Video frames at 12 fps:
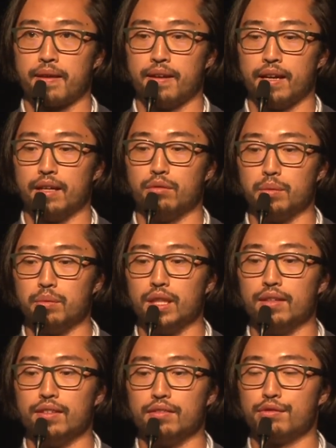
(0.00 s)
And we
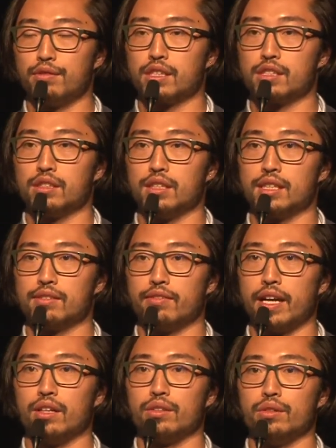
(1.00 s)
believe in frictionless
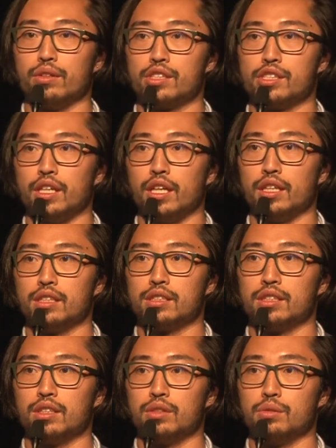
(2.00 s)
value exchange,
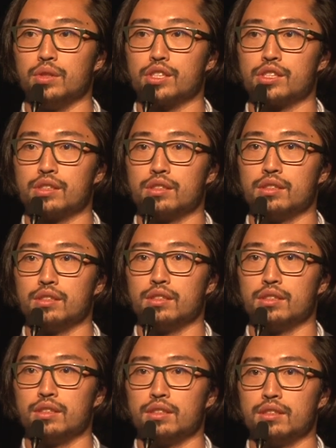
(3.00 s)
which
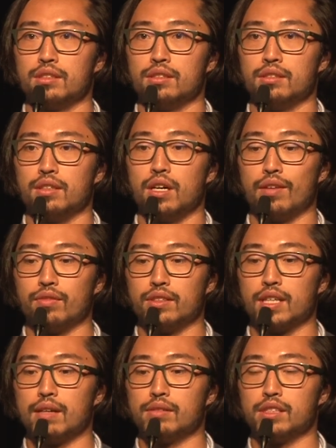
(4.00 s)

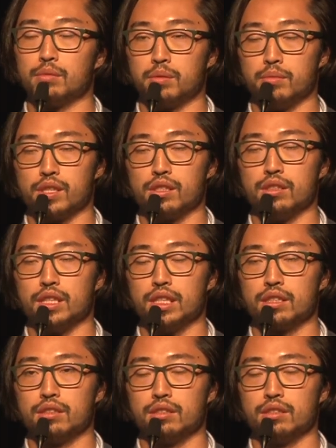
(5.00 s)
oftentimes is permissionless.